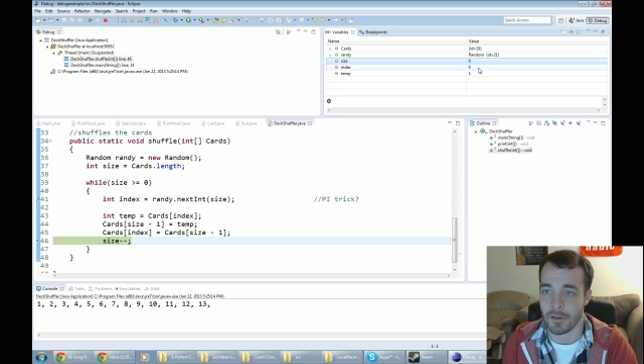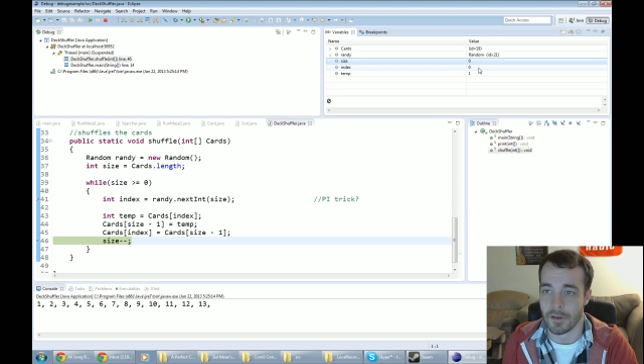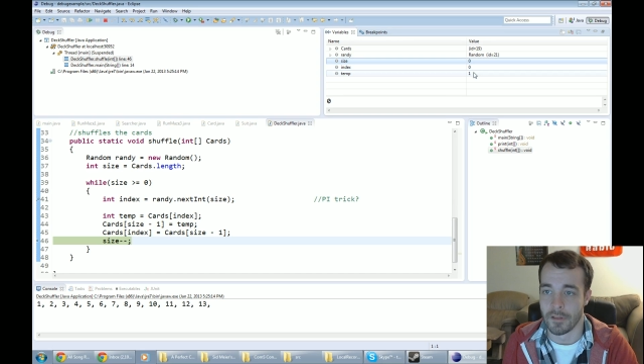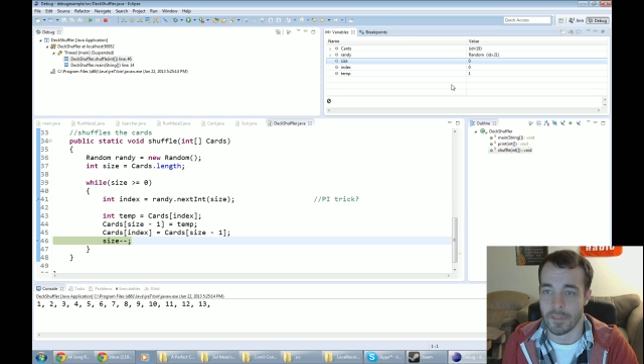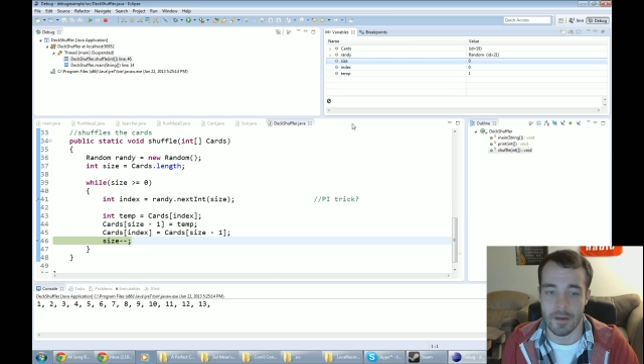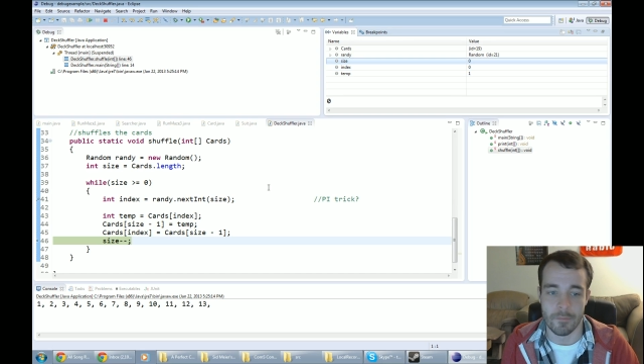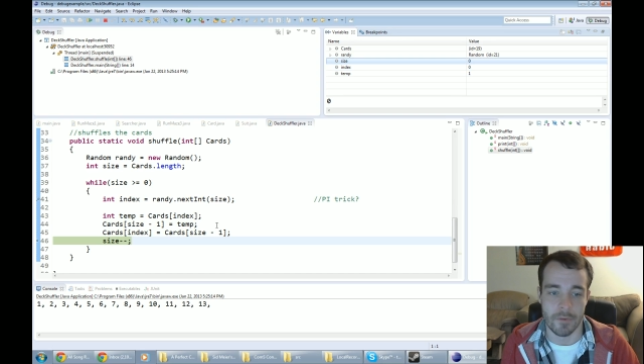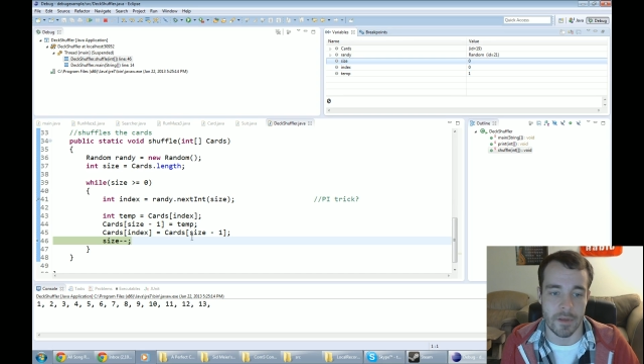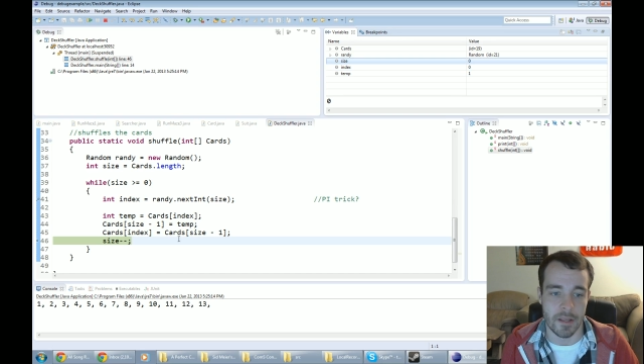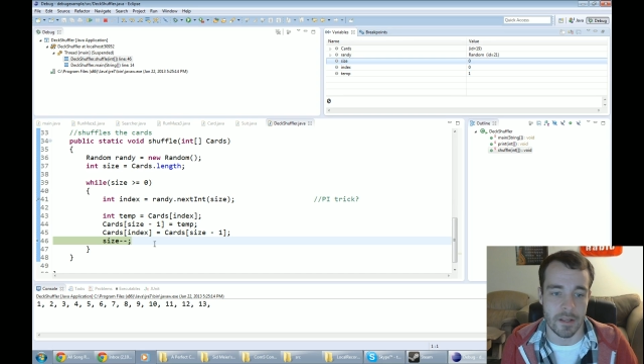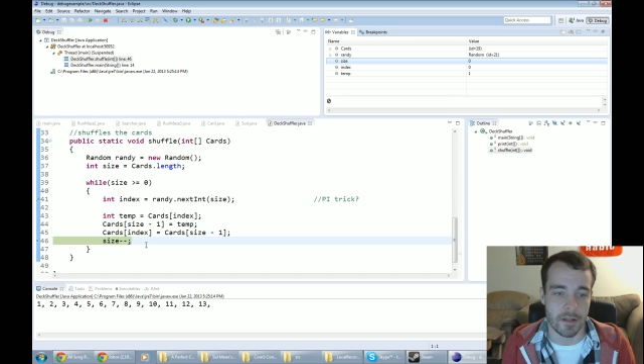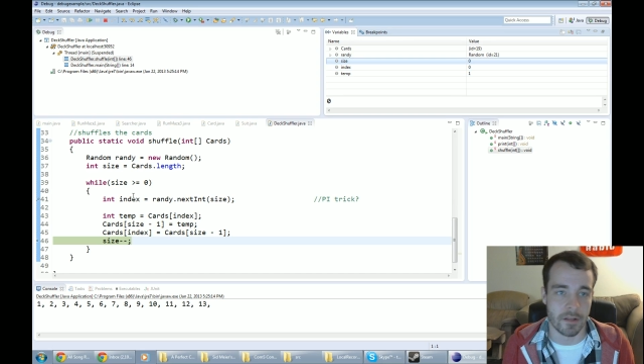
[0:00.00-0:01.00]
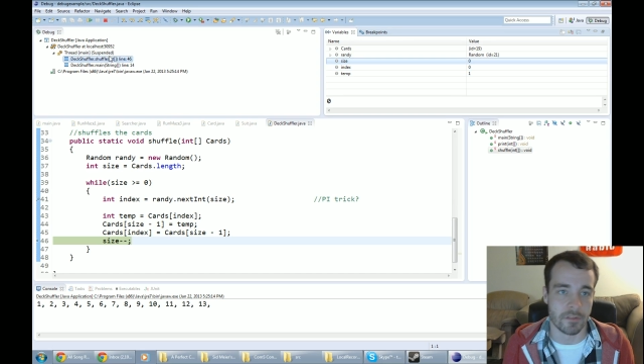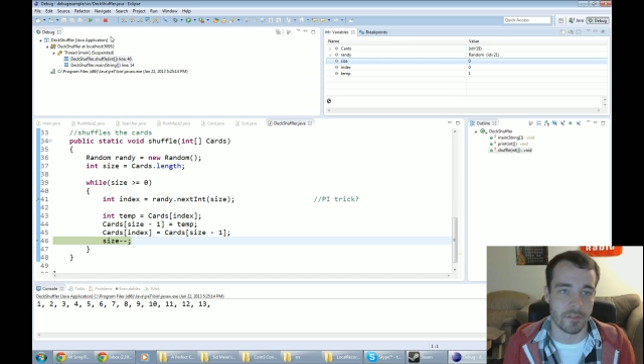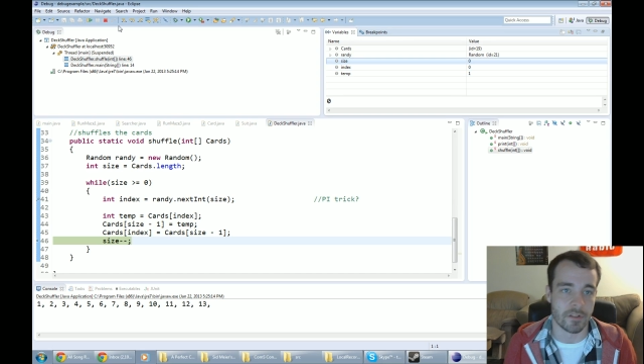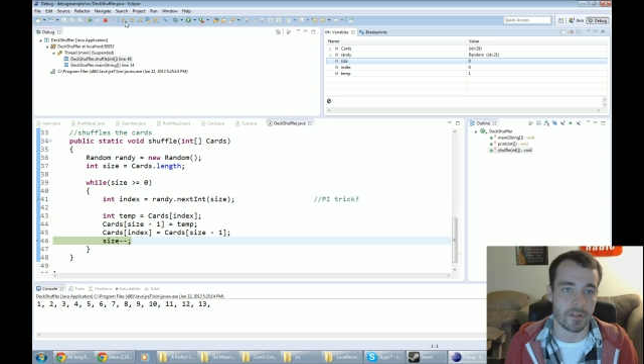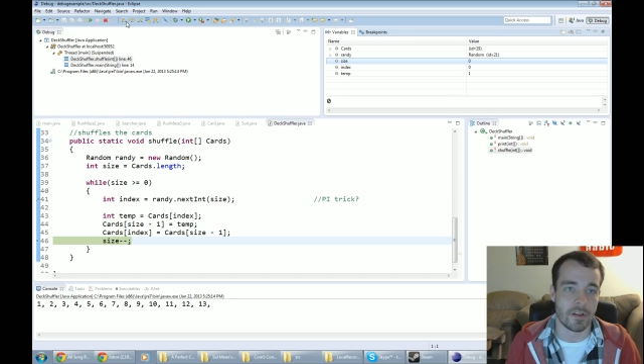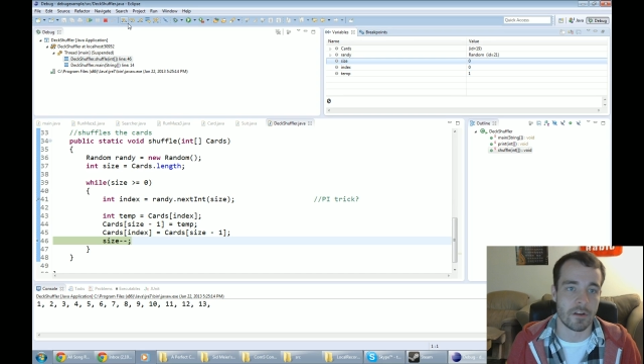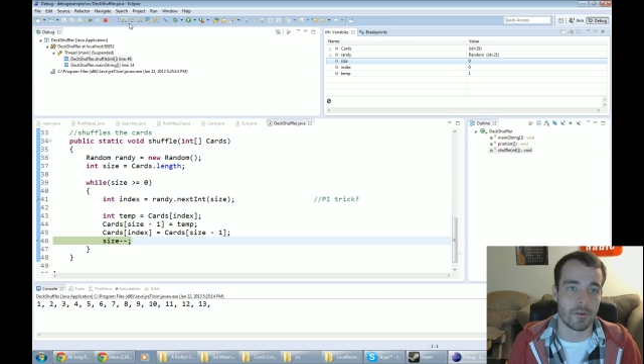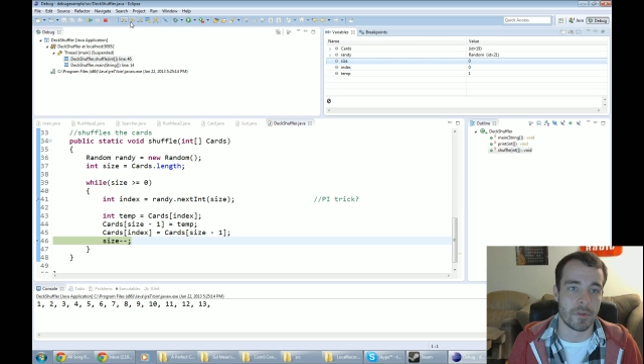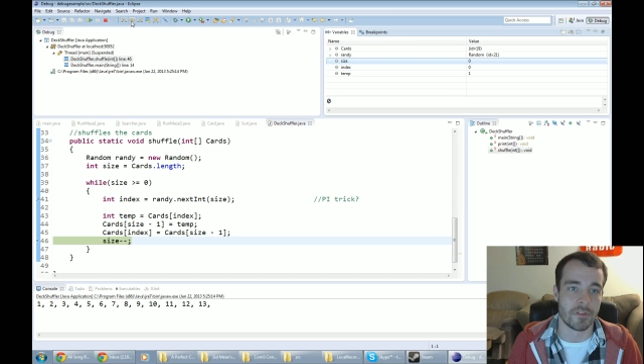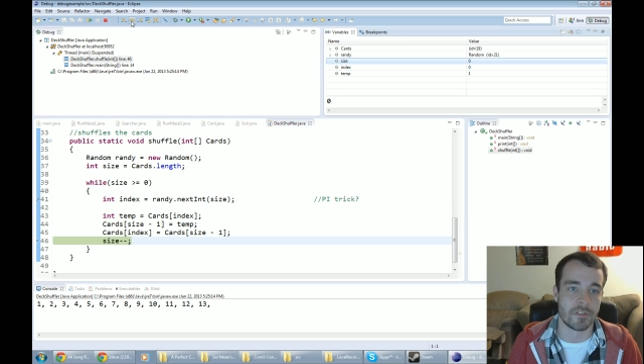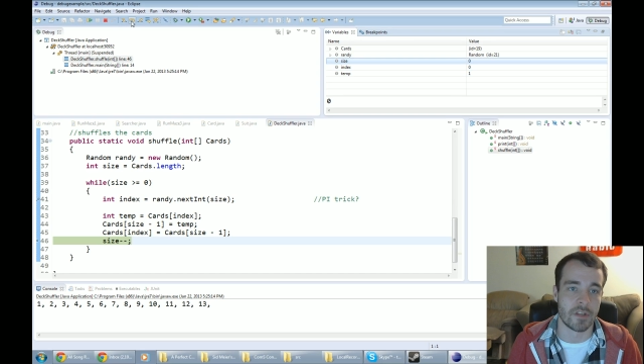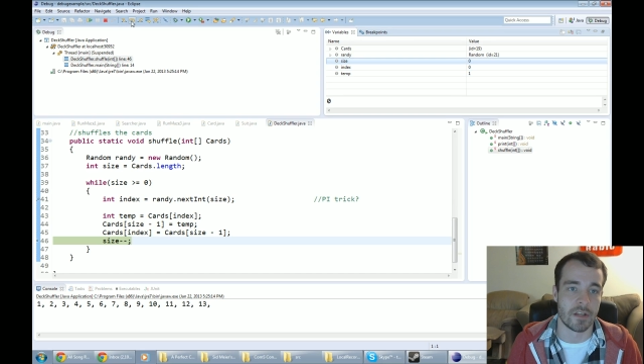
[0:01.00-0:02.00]
That way it's going to
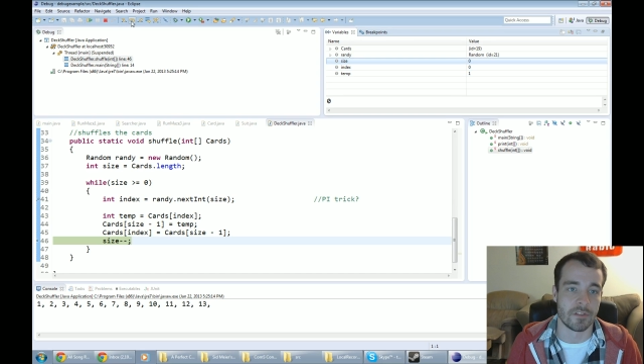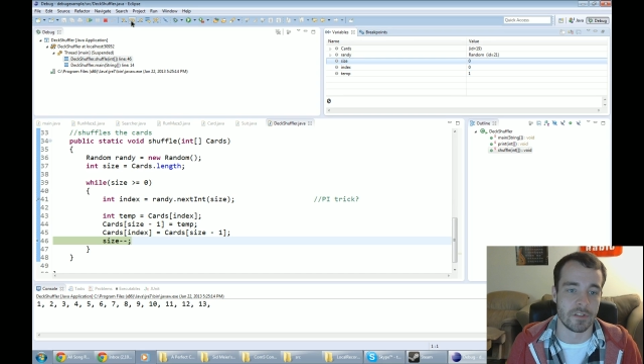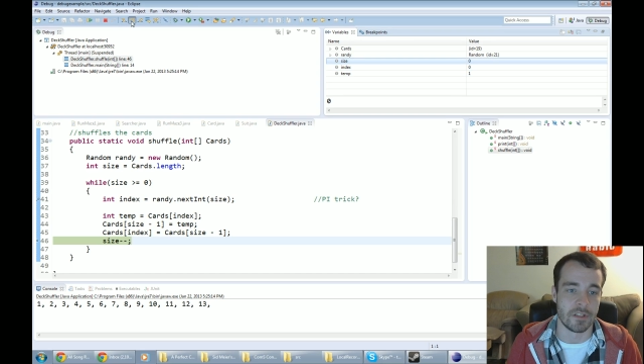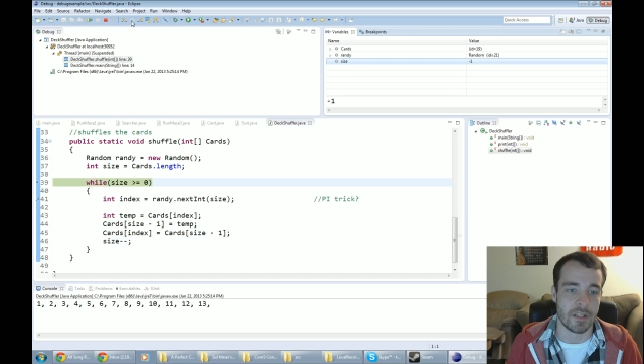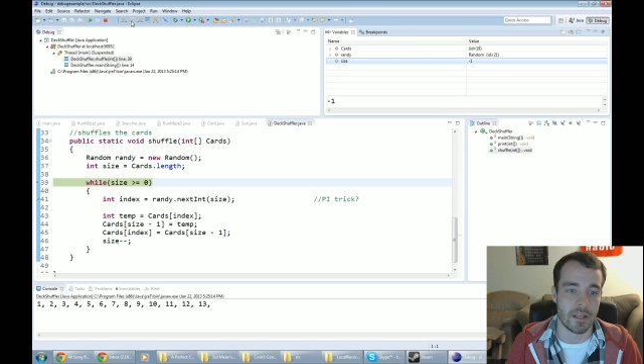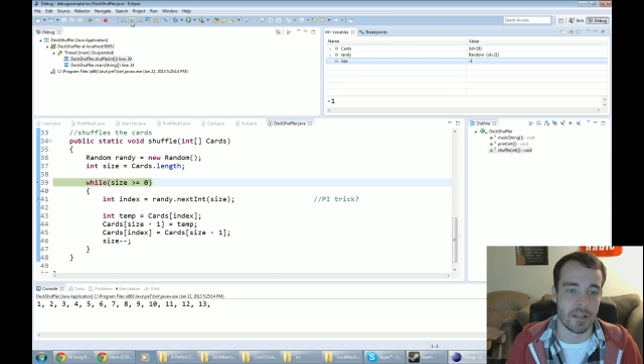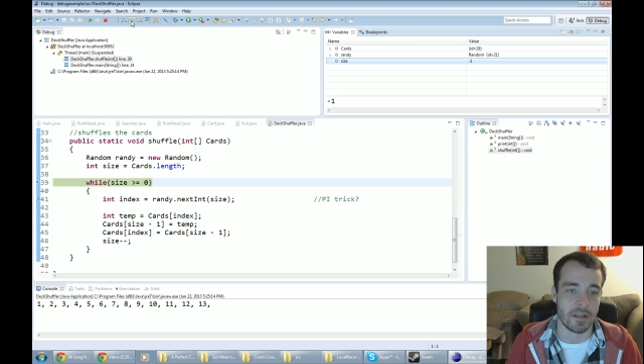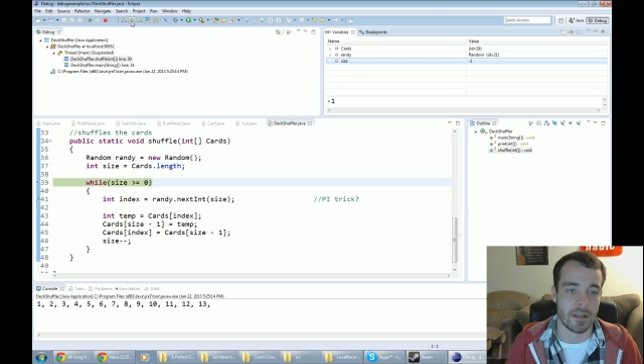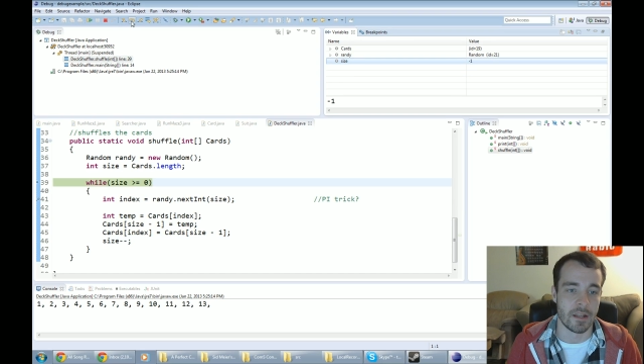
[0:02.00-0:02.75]
decrement size again,